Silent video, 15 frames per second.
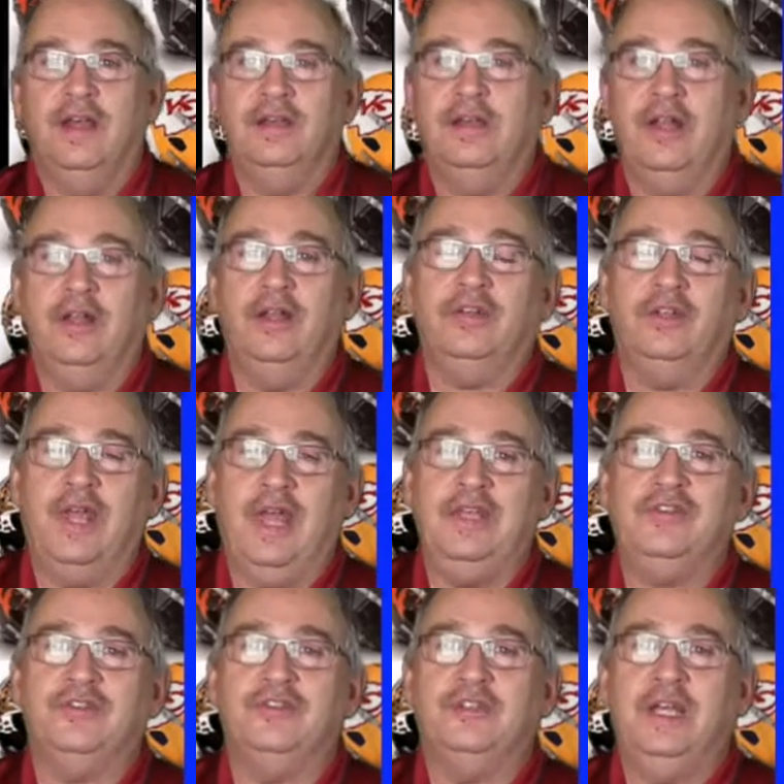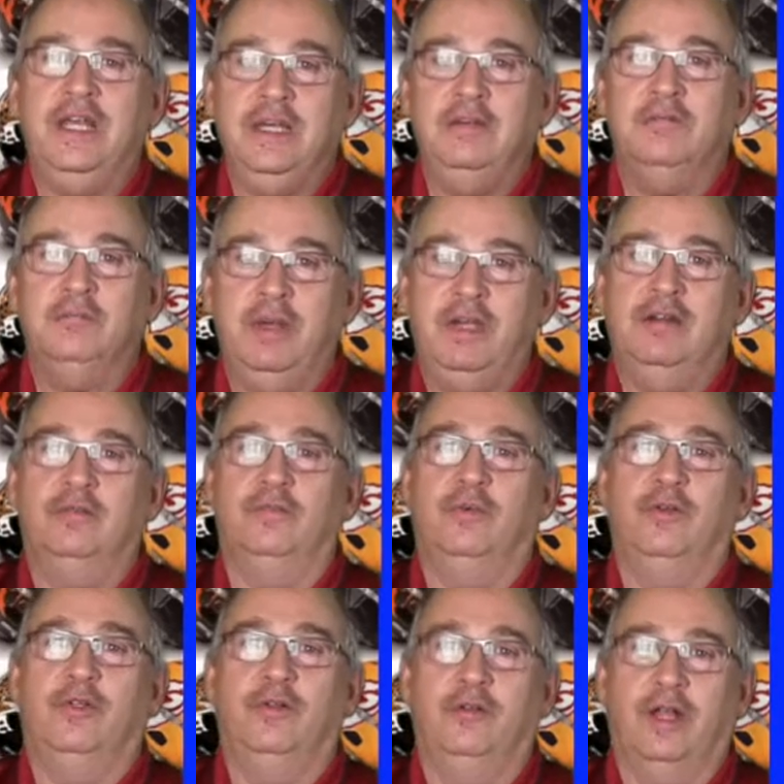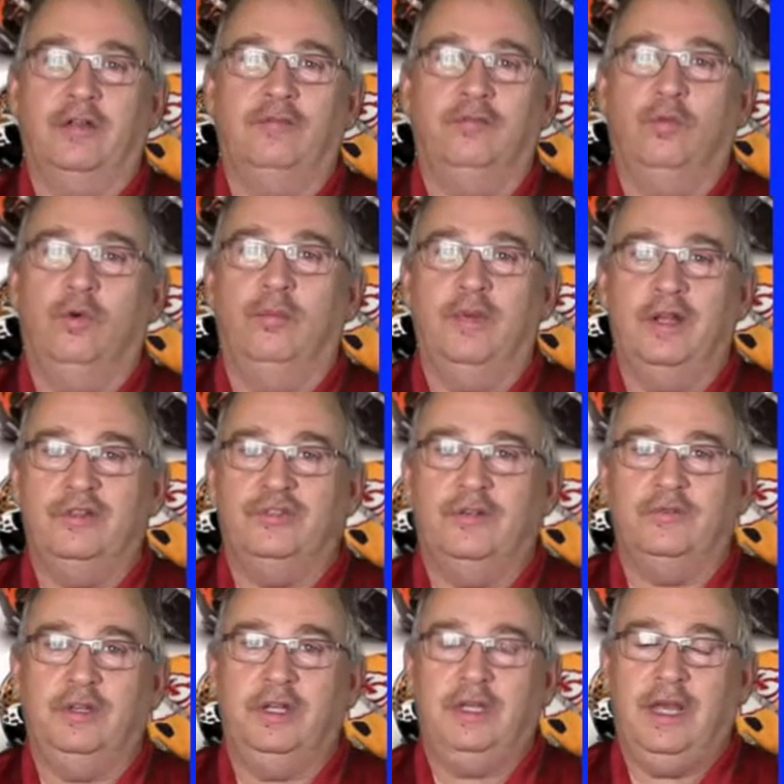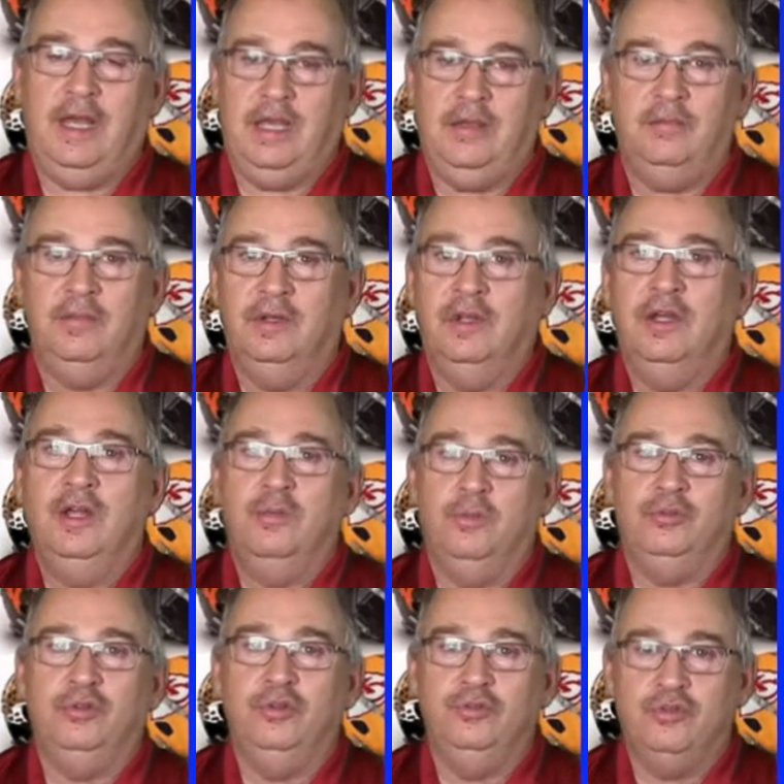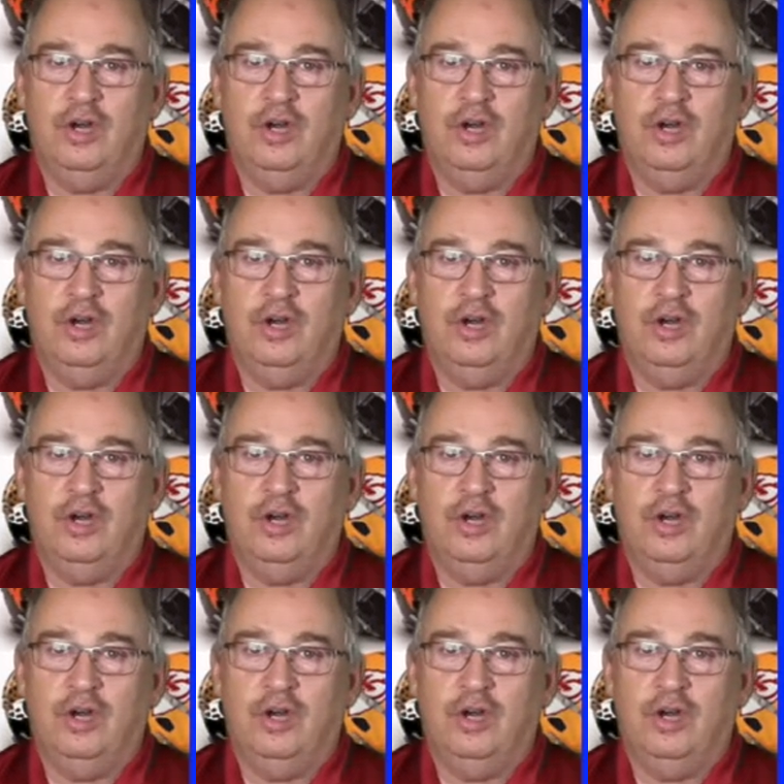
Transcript: and they let Case Keenum beat them with like 4 minutes left in the game with 2